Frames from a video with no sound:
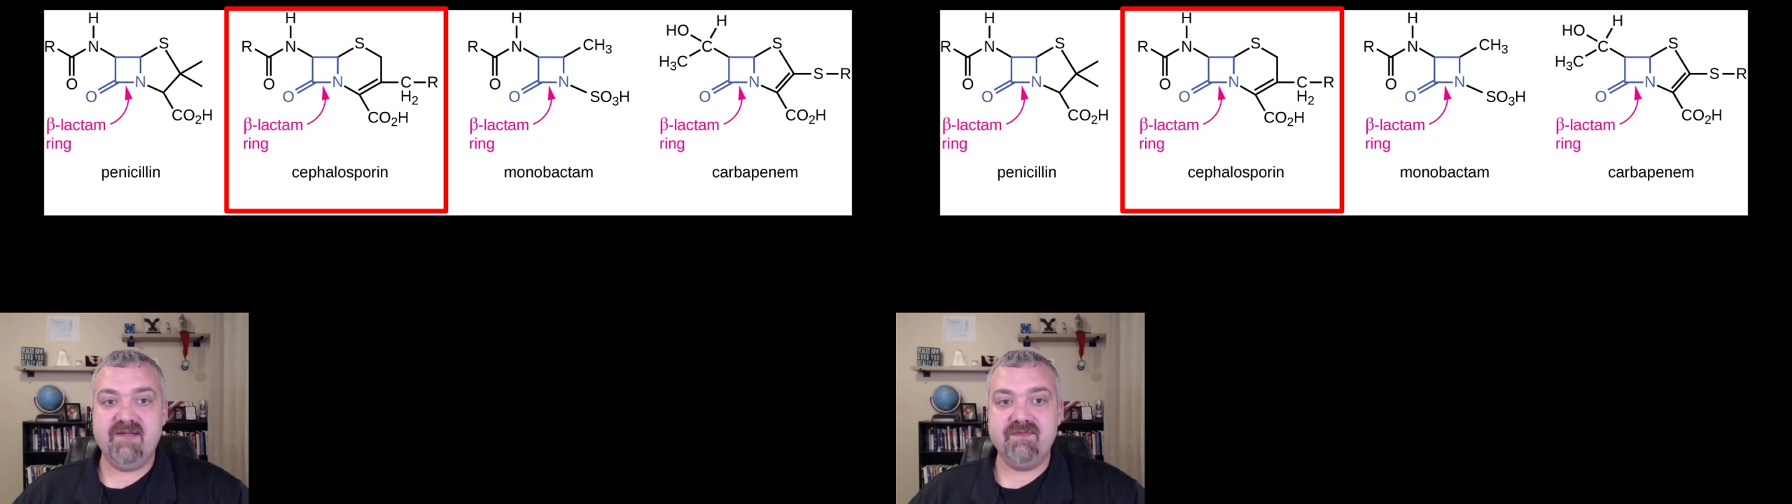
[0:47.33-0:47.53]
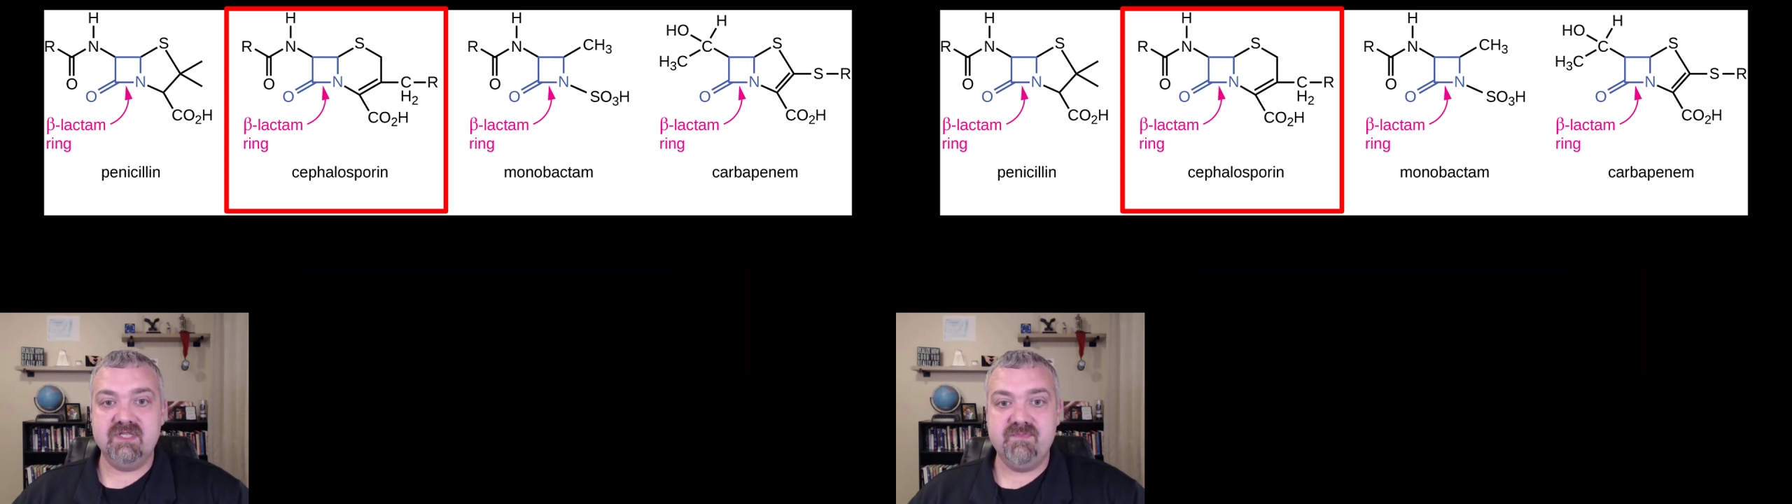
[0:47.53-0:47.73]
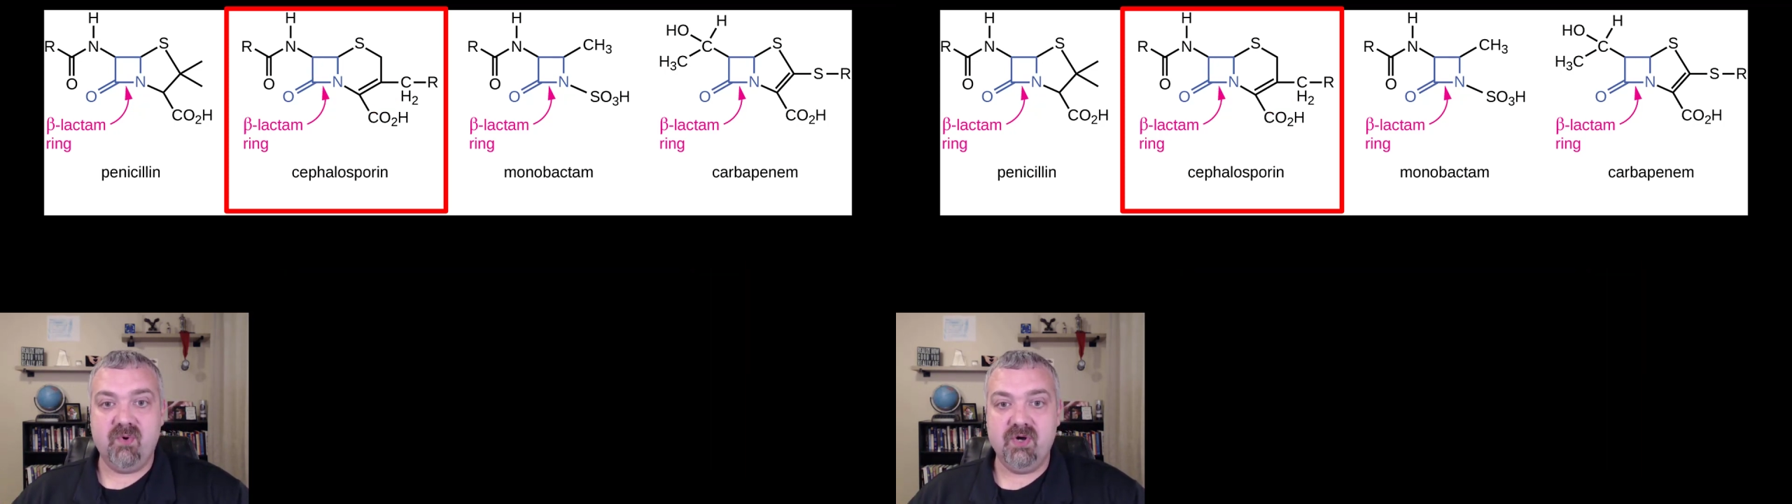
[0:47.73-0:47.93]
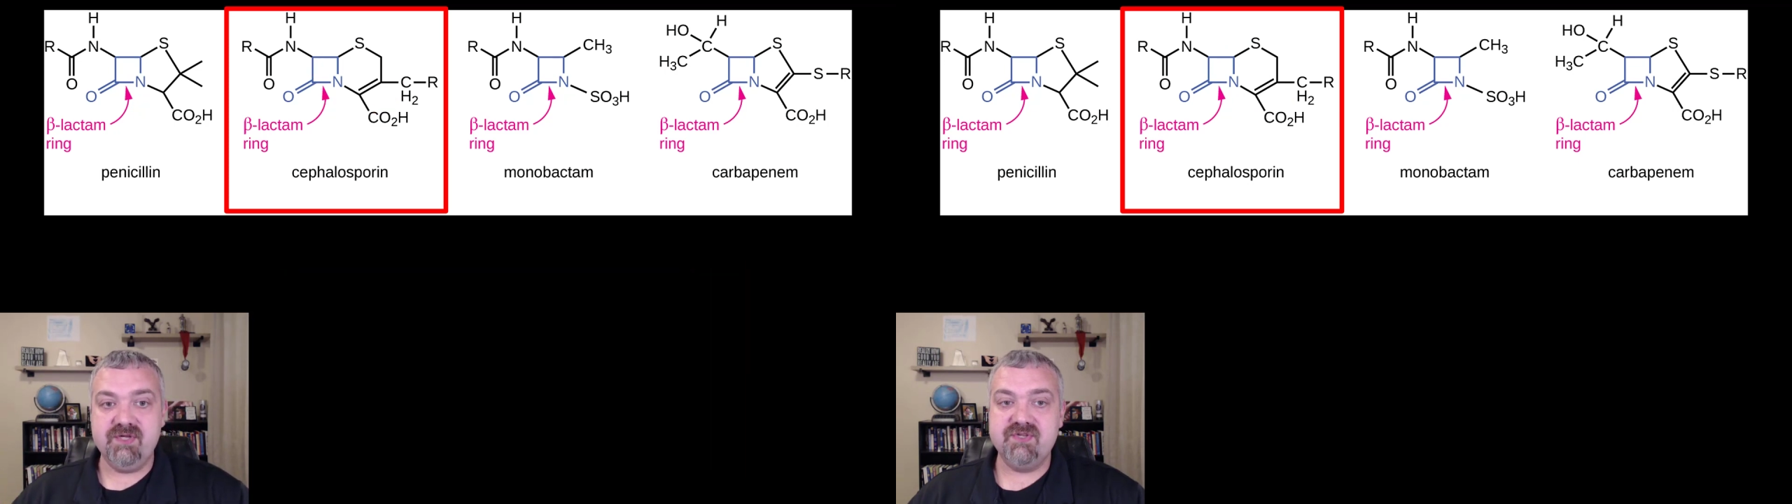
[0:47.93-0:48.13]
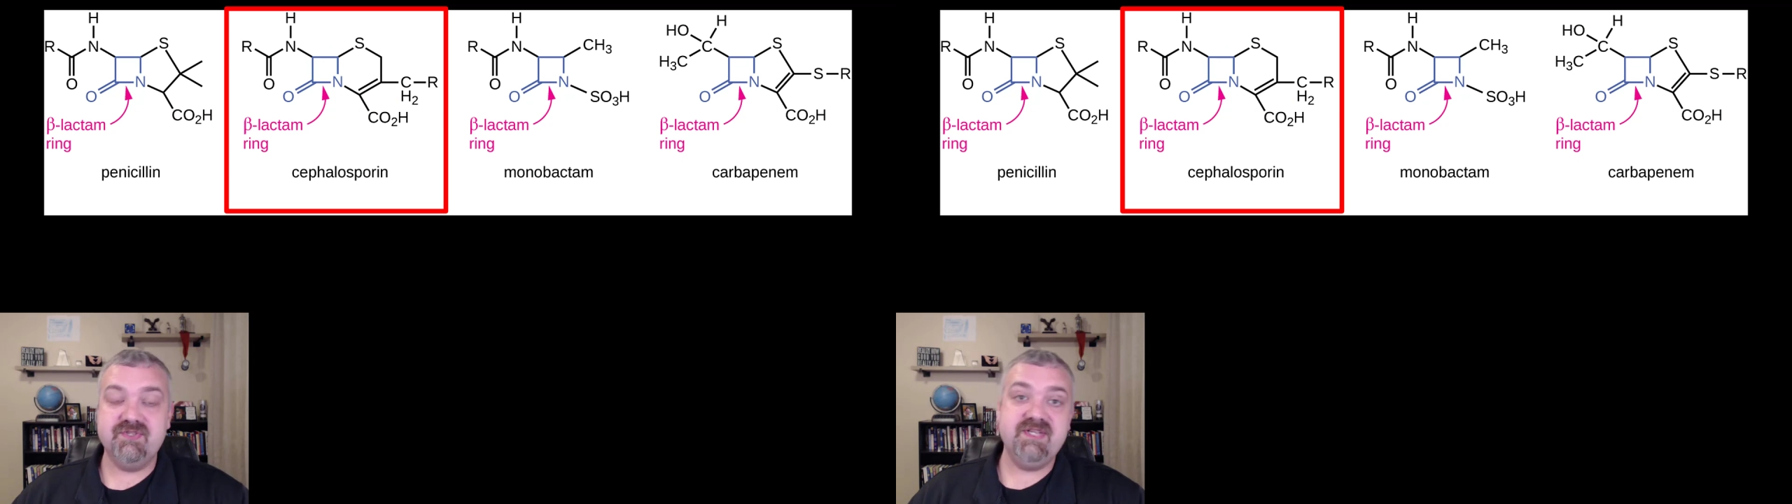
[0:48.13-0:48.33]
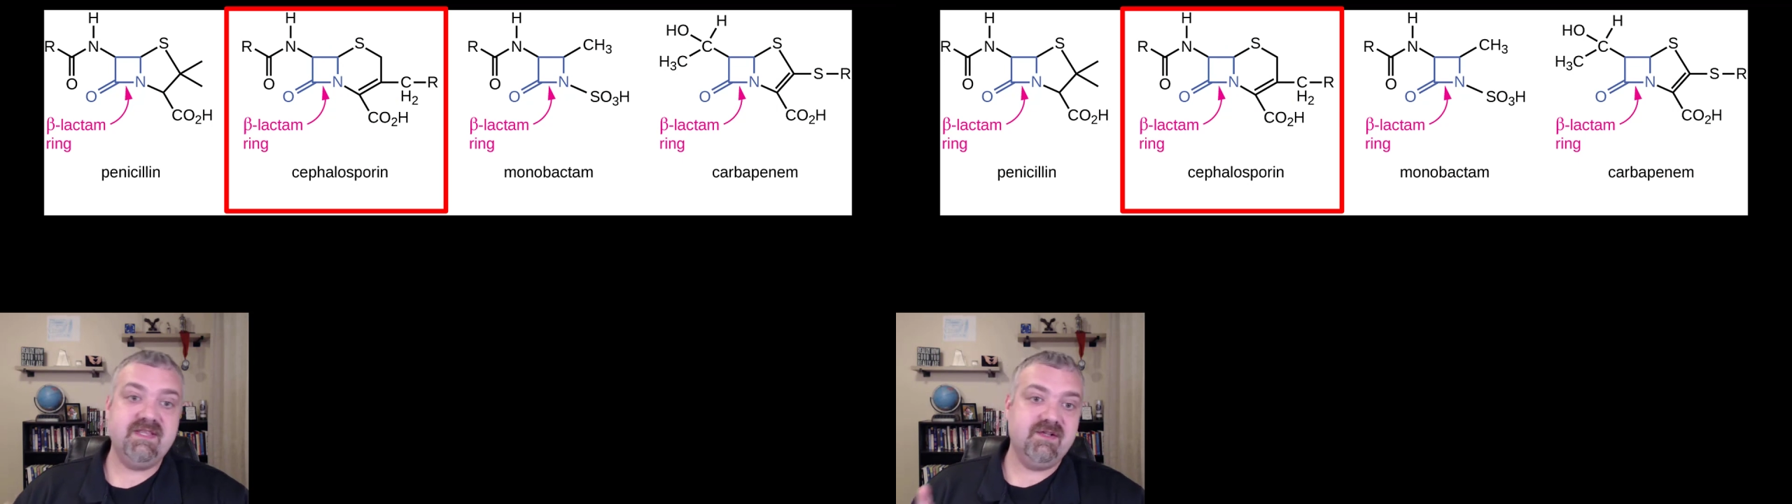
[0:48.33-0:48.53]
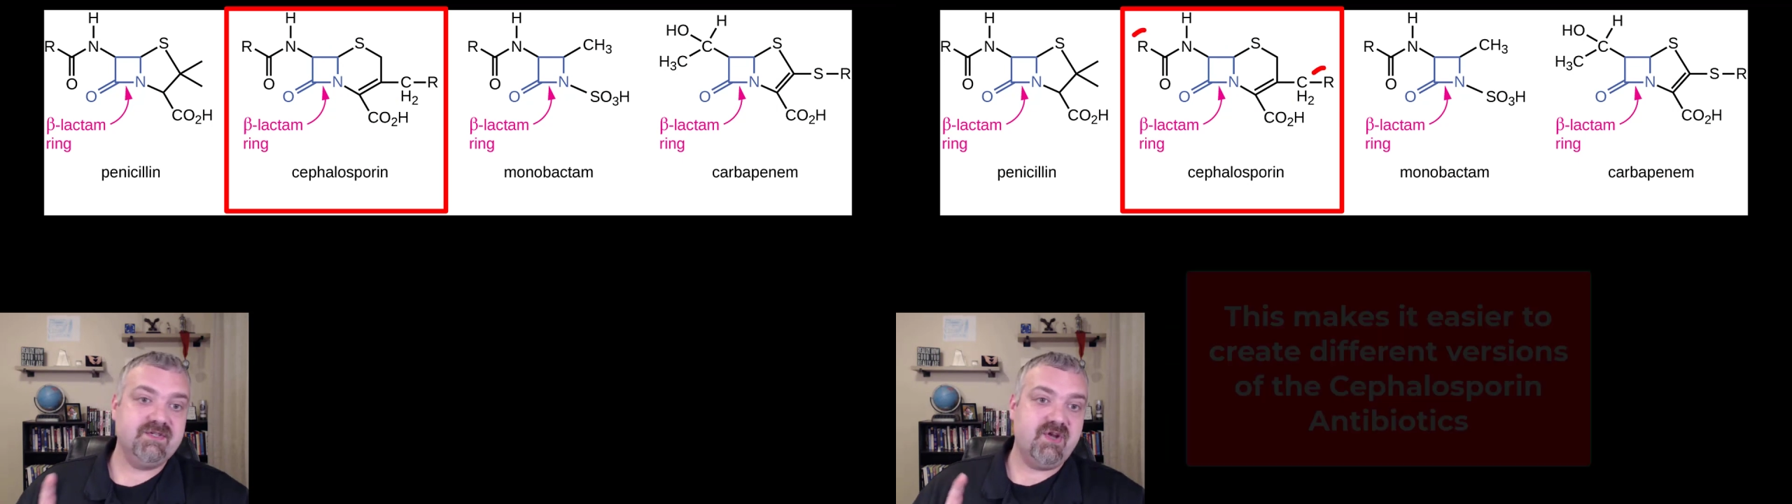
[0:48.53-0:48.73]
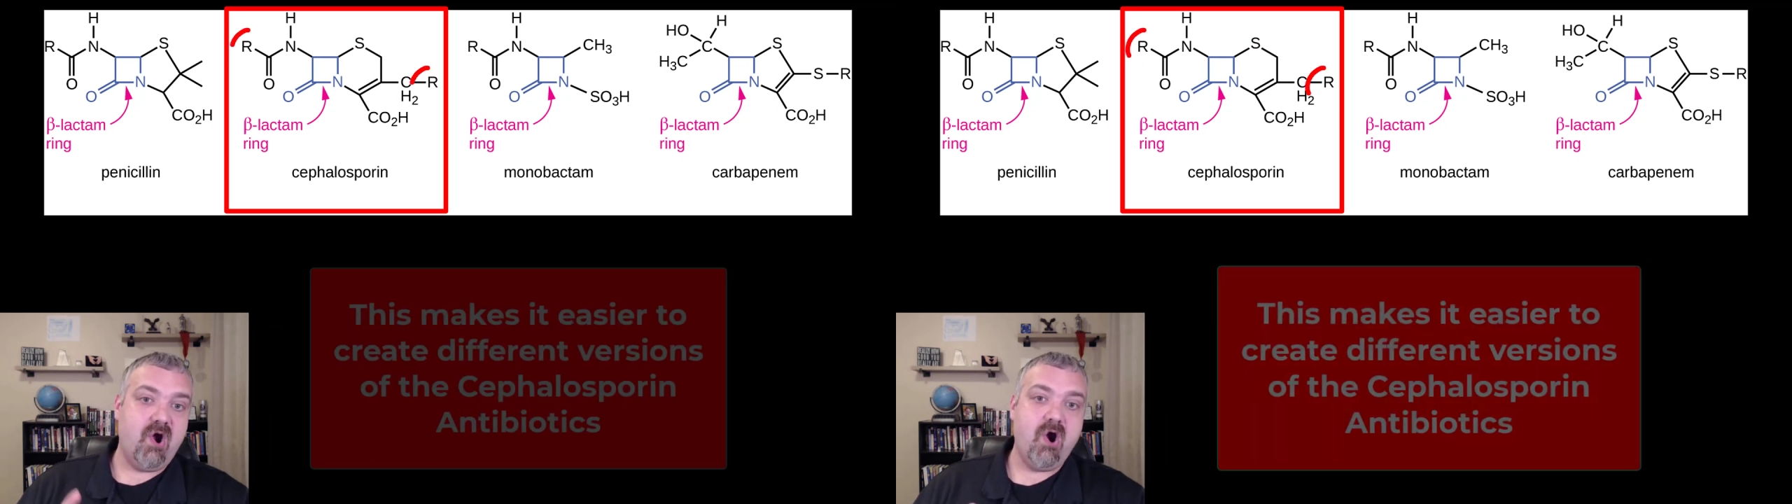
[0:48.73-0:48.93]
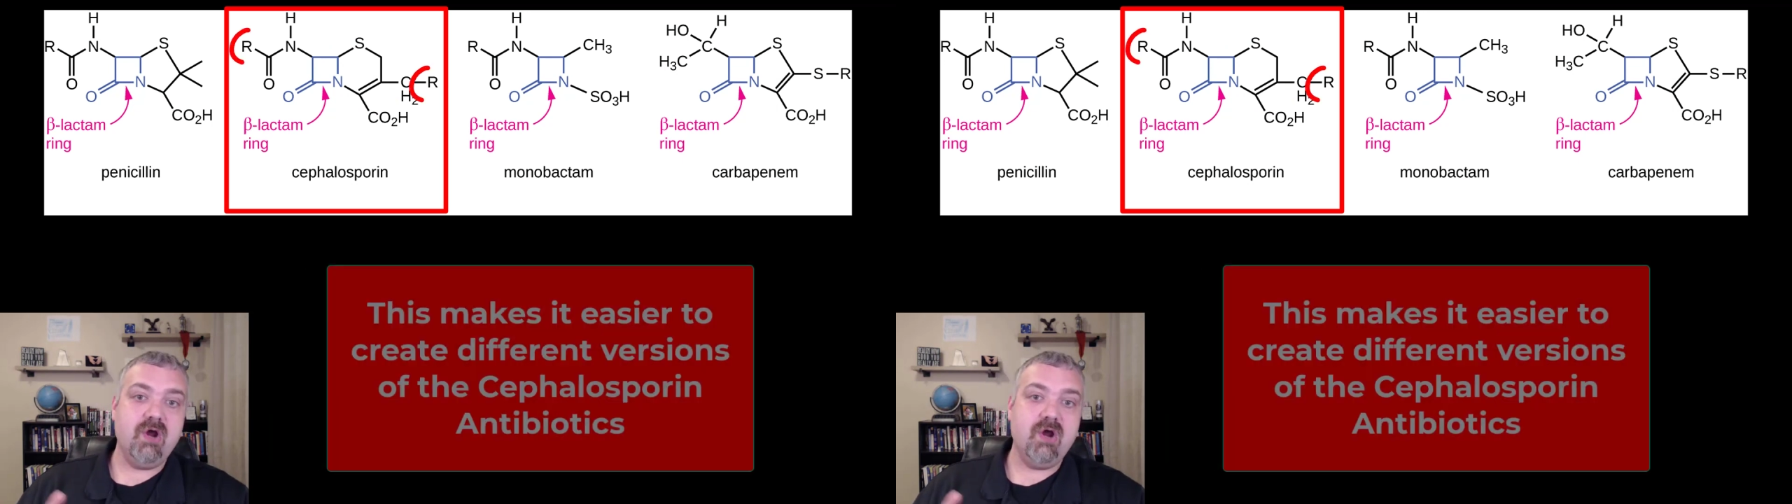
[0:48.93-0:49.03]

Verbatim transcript: cephalosporin, you should see that there's an